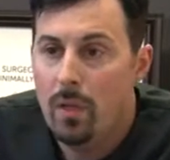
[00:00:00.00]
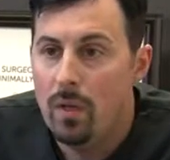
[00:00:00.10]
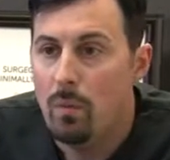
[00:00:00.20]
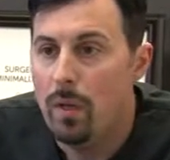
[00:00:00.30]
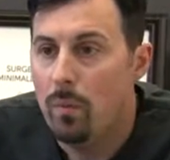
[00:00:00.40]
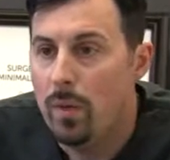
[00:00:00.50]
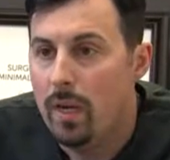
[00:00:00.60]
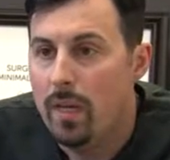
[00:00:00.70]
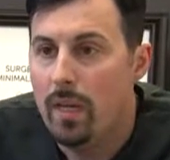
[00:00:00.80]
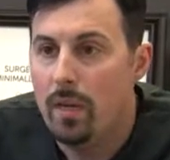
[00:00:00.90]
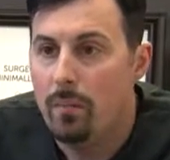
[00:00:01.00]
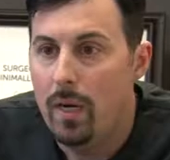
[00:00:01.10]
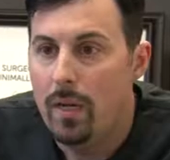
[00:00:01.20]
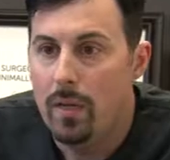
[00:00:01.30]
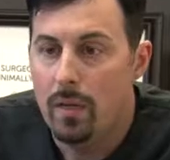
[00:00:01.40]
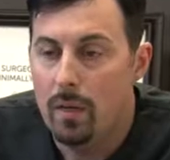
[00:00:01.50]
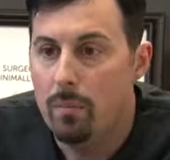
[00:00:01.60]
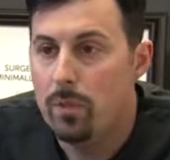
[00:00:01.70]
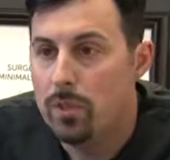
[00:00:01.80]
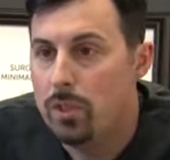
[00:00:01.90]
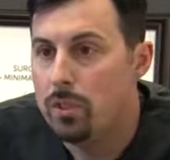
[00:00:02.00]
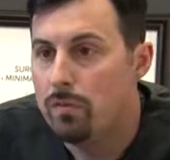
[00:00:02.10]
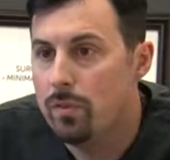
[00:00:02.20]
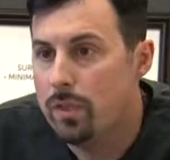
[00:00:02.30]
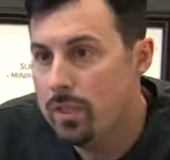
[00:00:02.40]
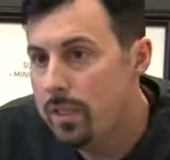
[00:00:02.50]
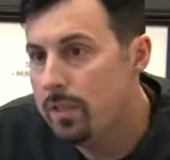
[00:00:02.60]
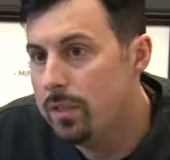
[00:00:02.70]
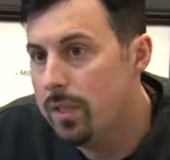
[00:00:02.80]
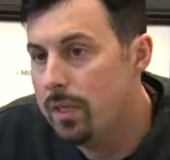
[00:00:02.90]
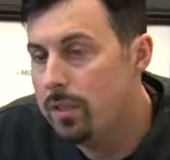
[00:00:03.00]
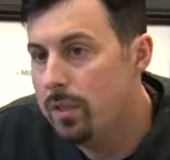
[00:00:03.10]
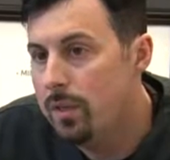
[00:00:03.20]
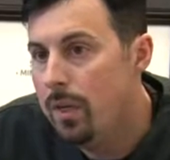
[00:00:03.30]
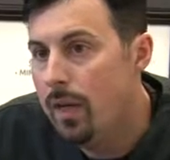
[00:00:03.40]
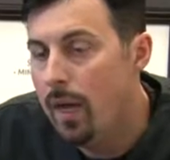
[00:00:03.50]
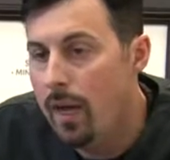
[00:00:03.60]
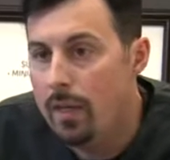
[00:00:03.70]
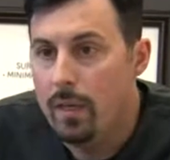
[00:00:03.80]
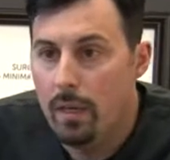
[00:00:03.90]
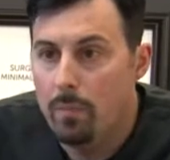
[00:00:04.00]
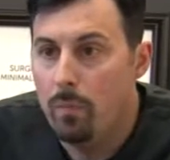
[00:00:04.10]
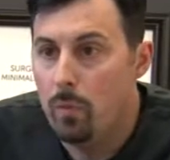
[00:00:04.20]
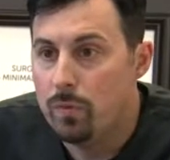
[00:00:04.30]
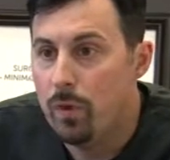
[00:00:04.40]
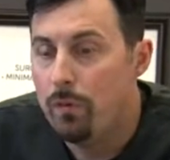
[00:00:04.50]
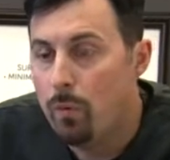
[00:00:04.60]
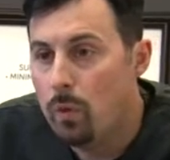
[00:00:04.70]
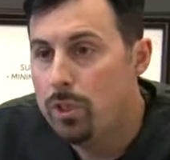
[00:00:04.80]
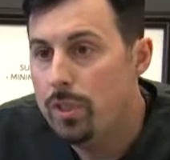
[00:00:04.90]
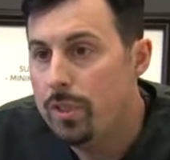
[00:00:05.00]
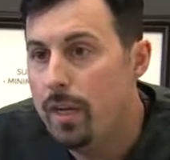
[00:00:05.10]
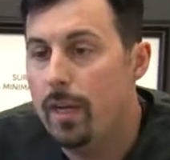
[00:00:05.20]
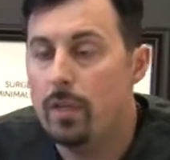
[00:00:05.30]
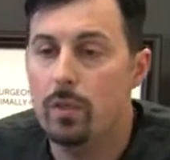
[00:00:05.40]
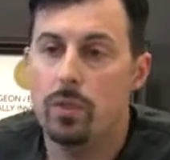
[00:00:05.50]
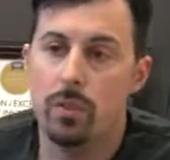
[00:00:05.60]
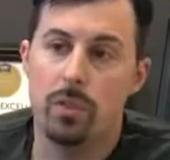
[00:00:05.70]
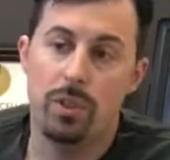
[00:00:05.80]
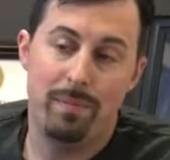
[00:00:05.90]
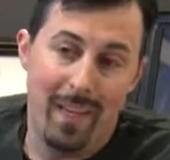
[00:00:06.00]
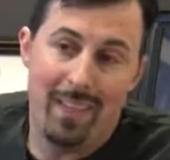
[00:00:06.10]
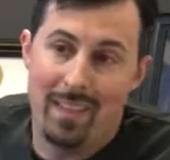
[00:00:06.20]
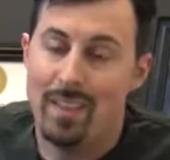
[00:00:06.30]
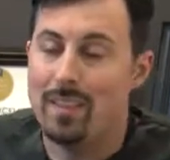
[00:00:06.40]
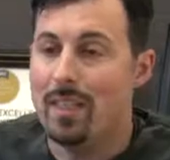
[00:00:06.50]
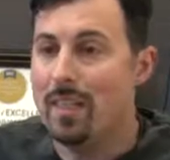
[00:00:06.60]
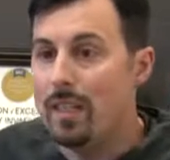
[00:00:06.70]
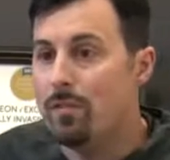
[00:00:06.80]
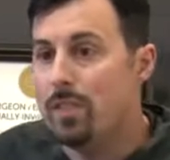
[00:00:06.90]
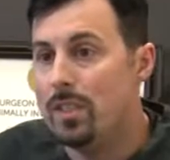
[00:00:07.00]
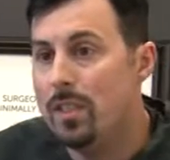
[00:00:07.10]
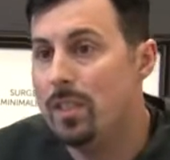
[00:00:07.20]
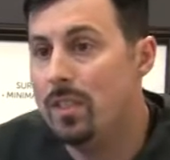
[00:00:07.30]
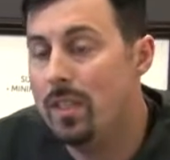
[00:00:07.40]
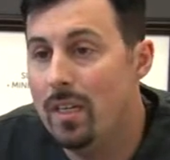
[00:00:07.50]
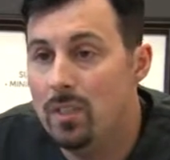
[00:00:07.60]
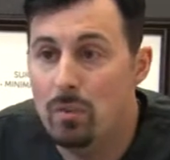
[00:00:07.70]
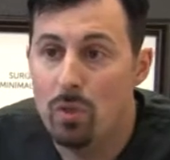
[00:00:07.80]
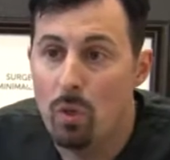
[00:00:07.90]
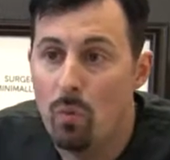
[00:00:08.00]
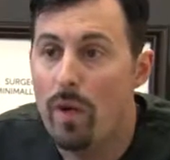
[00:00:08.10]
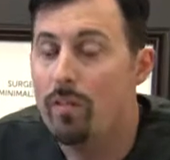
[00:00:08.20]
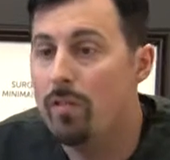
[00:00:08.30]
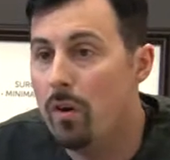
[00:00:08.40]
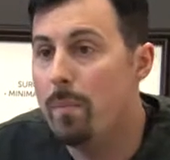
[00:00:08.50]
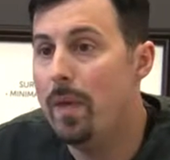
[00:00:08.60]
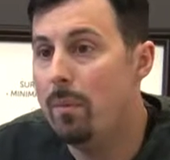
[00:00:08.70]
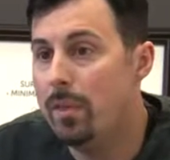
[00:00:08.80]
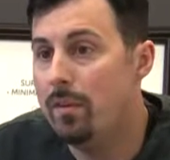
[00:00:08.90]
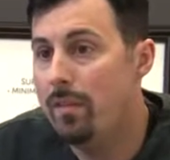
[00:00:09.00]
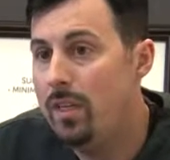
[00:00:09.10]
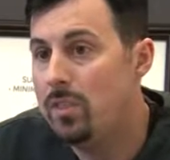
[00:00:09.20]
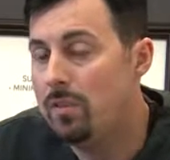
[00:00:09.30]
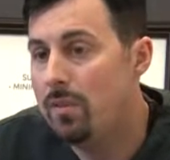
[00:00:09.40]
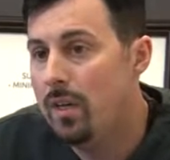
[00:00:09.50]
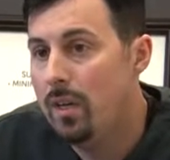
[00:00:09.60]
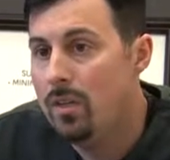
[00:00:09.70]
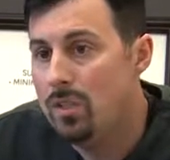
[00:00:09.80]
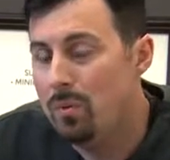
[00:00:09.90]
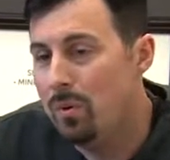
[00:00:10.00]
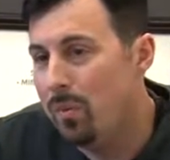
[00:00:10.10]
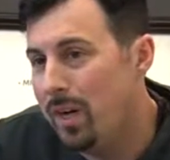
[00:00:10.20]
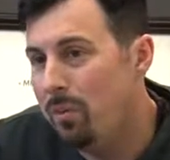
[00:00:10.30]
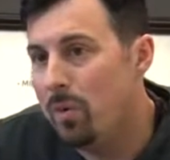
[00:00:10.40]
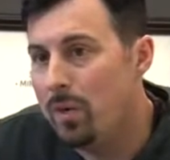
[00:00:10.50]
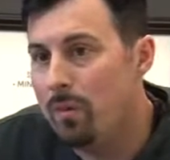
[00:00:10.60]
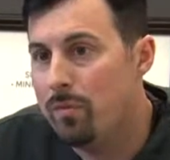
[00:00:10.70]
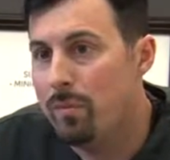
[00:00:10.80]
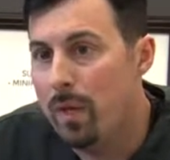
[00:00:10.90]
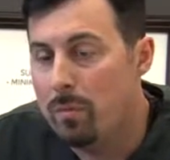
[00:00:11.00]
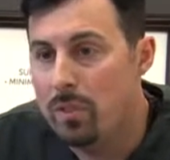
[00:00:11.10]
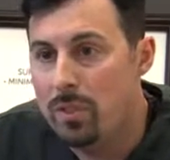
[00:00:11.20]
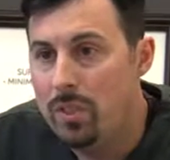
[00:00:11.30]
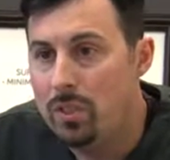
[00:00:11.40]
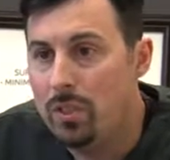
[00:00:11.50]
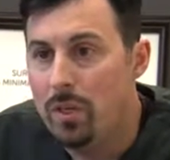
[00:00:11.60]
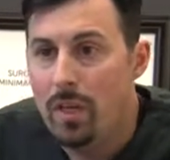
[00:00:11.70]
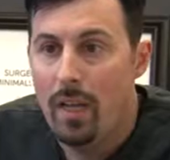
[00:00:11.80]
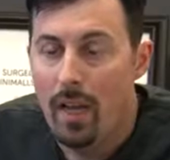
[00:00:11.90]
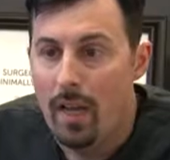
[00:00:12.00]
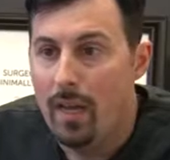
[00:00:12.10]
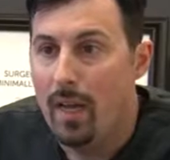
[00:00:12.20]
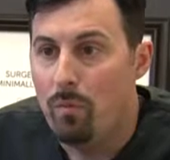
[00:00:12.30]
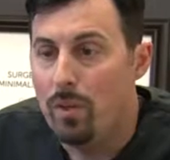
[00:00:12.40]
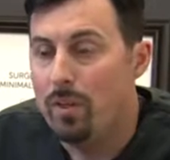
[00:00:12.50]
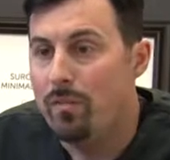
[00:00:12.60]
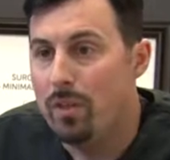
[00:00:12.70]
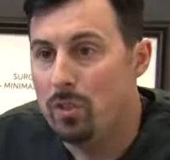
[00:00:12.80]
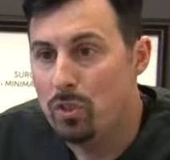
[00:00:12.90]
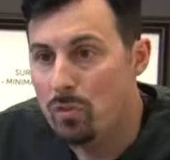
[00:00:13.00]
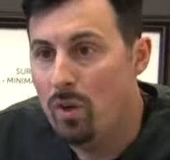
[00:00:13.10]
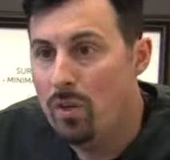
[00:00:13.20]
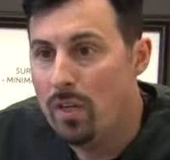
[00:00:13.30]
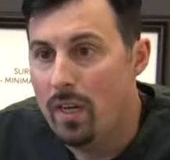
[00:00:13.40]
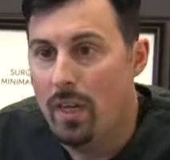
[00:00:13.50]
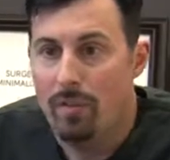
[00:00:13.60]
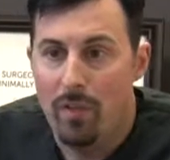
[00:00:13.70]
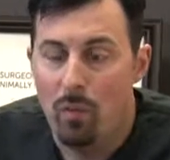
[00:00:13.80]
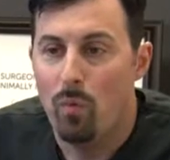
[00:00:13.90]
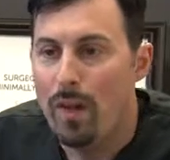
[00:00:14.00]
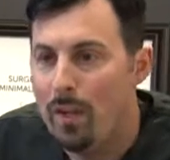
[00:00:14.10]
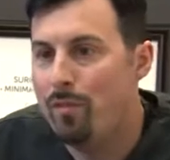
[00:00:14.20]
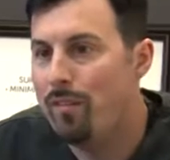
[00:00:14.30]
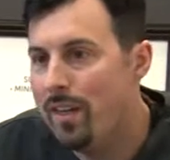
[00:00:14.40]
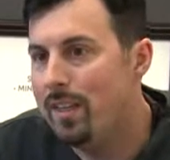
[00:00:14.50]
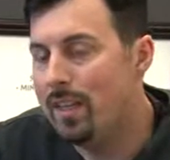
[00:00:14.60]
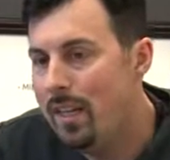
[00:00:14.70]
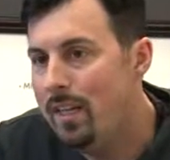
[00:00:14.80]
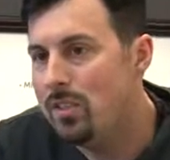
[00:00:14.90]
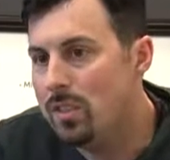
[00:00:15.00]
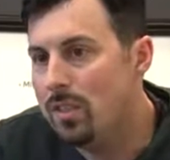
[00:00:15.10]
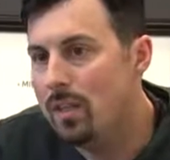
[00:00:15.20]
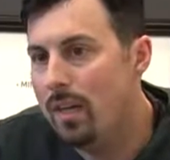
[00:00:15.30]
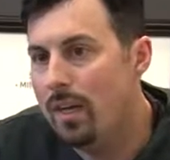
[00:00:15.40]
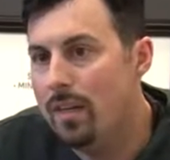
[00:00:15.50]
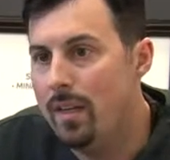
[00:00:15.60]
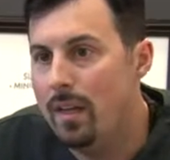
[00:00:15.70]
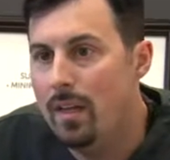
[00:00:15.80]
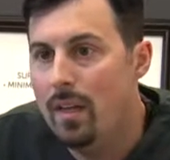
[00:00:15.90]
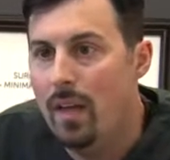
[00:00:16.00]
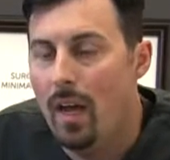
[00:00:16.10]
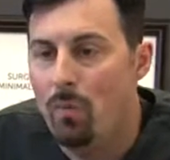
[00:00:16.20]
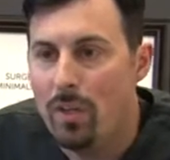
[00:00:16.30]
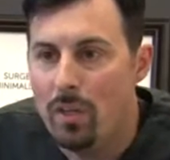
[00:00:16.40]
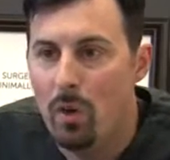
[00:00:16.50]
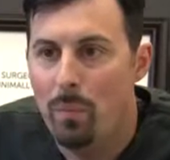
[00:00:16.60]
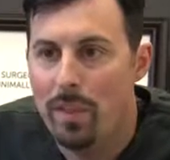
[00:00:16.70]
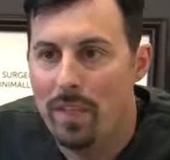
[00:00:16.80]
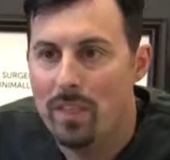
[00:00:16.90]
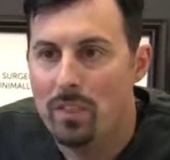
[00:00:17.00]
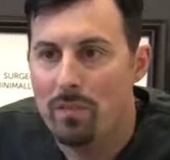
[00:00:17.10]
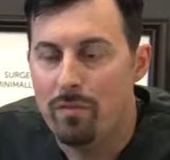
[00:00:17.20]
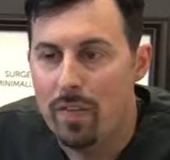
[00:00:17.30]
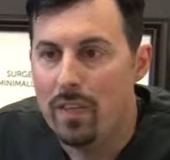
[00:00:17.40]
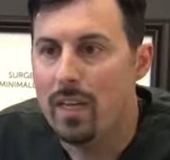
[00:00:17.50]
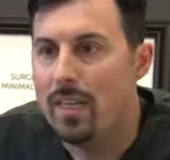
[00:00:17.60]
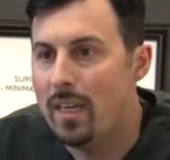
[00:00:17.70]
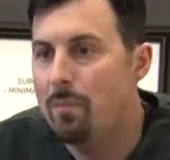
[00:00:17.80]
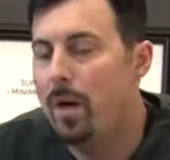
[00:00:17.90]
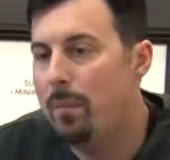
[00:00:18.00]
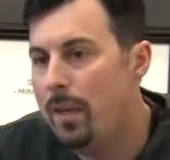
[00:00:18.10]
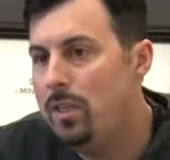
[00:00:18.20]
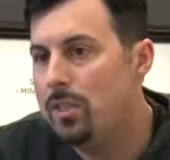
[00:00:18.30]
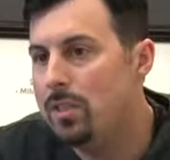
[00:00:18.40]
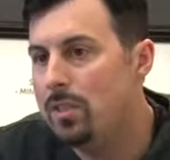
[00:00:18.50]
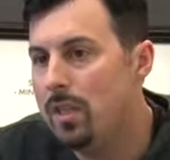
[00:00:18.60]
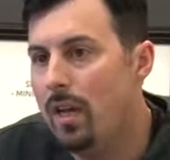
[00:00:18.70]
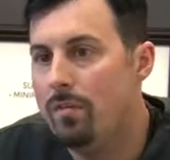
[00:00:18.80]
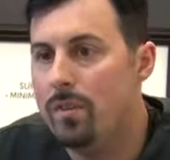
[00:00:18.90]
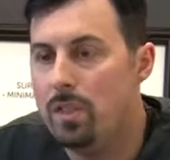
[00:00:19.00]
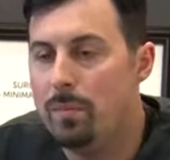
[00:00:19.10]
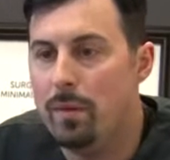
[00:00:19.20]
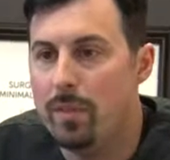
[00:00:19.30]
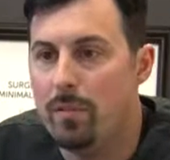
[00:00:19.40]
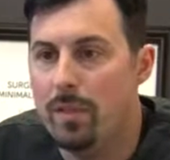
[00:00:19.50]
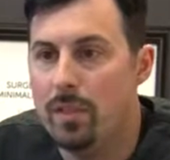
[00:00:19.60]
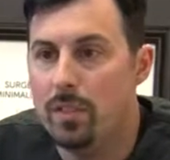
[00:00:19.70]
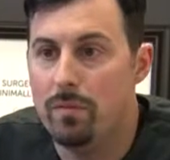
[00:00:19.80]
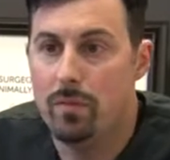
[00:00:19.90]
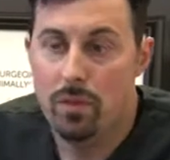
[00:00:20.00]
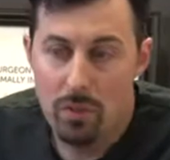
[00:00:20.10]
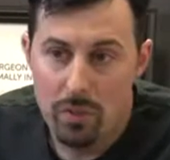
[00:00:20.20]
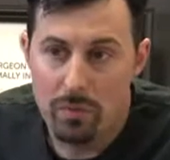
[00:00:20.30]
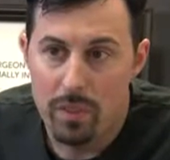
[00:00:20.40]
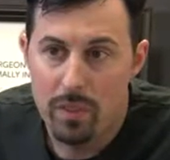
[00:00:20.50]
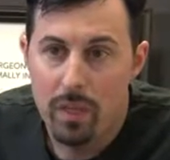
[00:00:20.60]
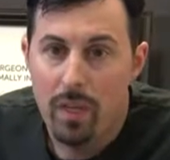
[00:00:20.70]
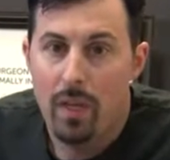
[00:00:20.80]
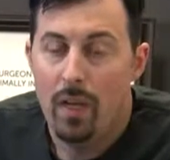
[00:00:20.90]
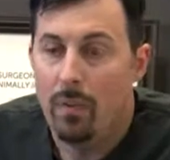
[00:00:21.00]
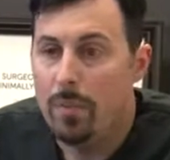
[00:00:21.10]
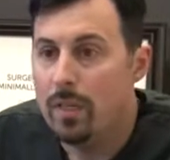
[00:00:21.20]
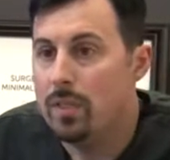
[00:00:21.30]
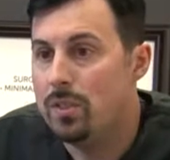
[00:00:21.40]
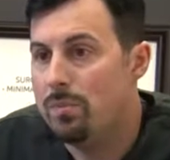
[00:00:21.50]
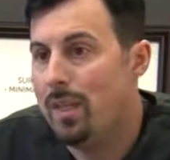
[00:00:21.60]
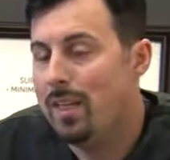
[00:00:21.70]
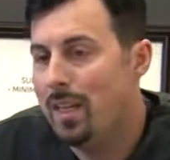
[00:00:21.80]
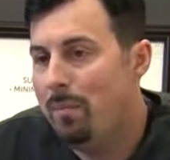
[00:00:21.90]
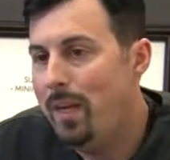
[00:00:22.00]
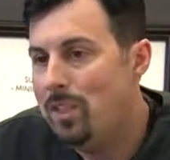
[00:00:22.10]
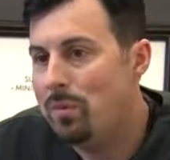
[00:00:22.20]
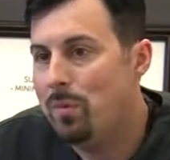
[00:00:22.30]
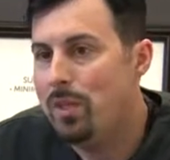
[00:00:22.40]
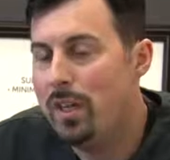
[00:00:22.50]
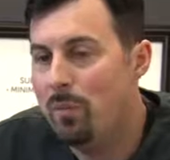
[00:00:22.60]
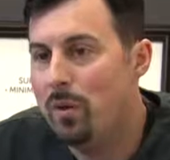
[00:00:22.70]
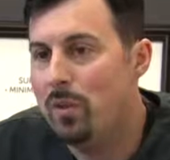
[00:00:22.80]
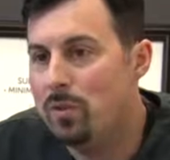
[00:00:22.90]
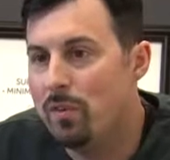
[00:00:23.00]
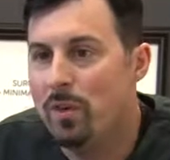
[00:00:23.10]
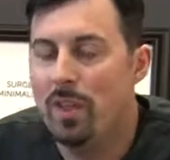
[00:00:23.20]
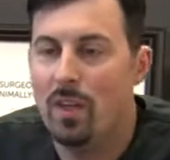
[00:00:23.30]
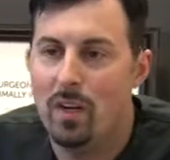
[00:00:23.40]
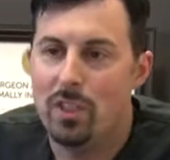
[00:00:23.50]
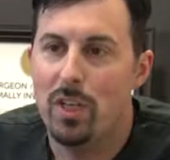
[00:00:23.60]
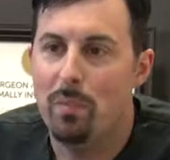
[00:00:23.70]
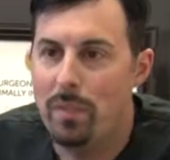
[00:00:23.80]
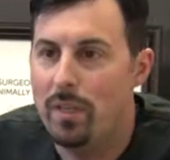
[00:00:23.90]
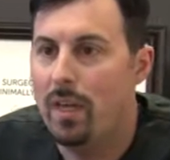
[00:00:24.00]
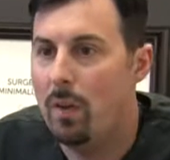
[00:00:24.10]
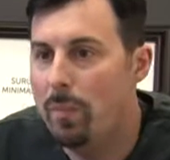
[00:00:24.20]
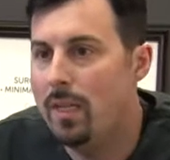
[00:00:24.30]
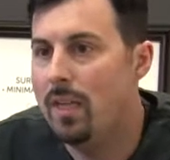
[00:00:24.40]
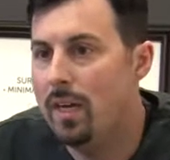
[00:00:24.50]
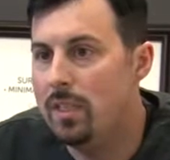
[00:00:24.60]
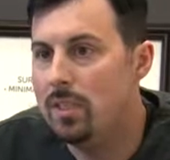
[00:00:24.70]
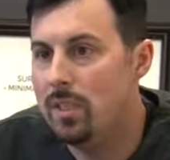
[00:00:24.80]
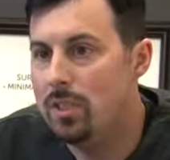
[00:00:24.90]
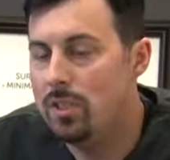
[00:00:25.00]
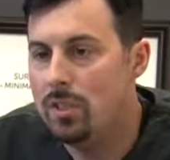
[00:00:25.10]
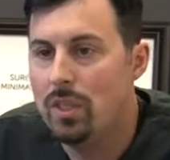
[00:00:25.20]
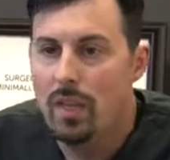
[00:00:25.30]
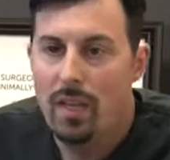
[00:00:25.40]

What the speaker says: When I had my procedure for testicular cancer, I was very fortunate that I had a good surgeon and that the technique for testicular cancer is already very minimally invasive. So when I woke up from that procedure, I really felt strong. I felt ready to fight the cancer. And I really hope that that's the feeling I give my patients after these minimally invasive surgeries, because I can imagine when you get one of those very large up and down midline incisions,